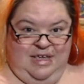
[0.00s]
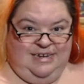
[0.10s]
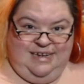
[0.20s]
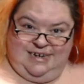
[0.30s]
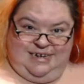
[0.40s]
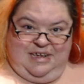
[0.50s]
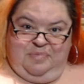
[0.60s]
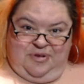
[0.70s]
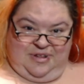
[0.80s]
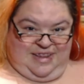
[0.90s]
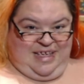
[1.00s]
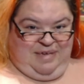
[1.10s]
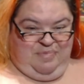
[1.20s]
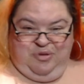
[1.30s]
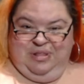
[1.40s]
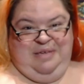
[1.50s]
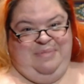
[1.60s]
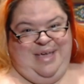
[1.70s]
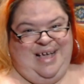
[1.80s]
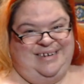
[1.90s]
D&D birthday bowling
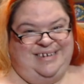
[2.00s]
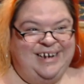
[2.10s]
bash.